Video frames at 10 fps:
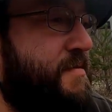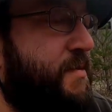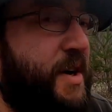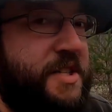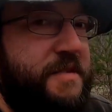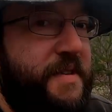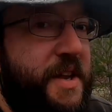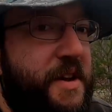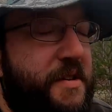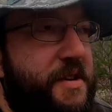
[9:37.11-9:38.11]
watch a
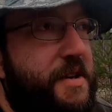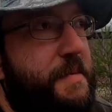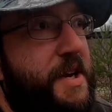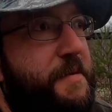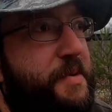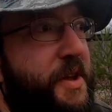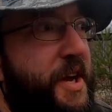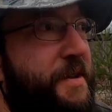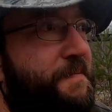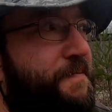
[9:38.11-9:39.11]
video, you can make a
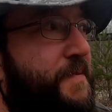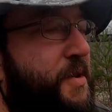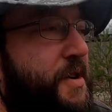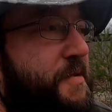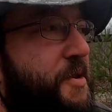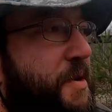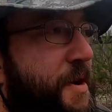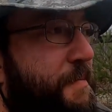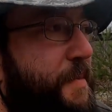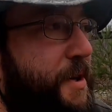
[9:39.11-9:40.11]
plan, do whatever you
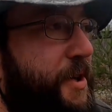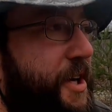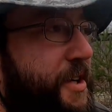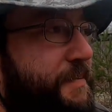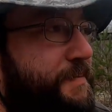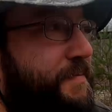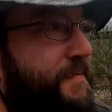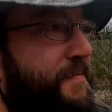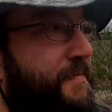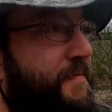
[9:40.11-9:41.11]
want, but like
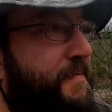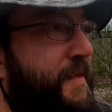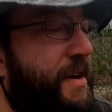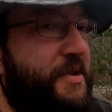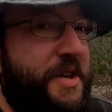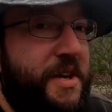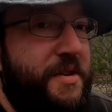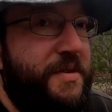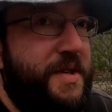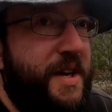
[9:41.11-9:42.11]
everything you
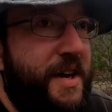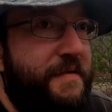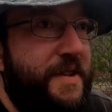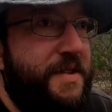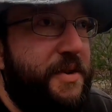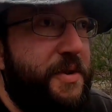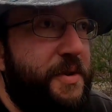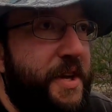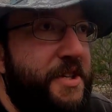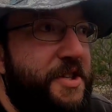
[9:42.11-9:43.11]
do is going to have these
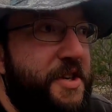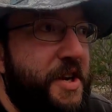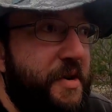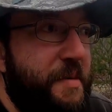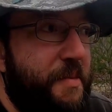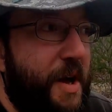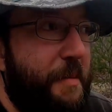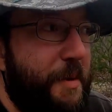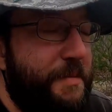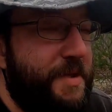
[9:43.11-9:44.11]
little engineering
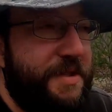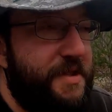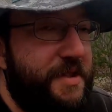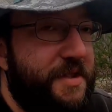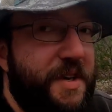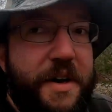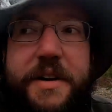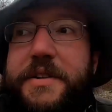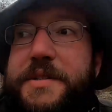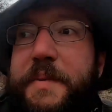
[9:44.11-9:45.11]
problems that you're just not
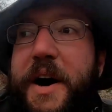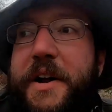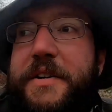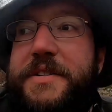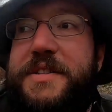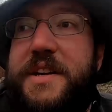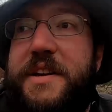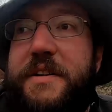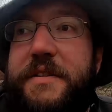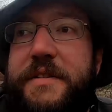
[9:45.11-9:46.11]
going to spot or
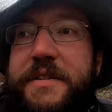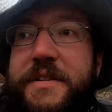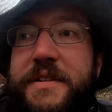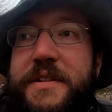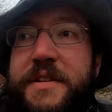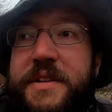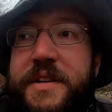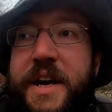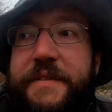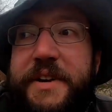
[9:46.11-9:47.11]
see or
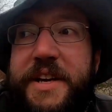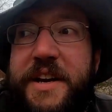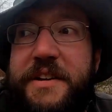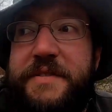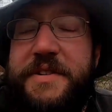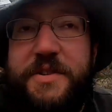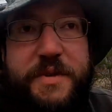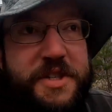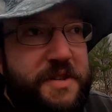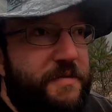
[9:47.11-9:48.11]
have any kind of
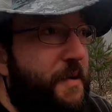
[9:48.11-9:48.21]
intuition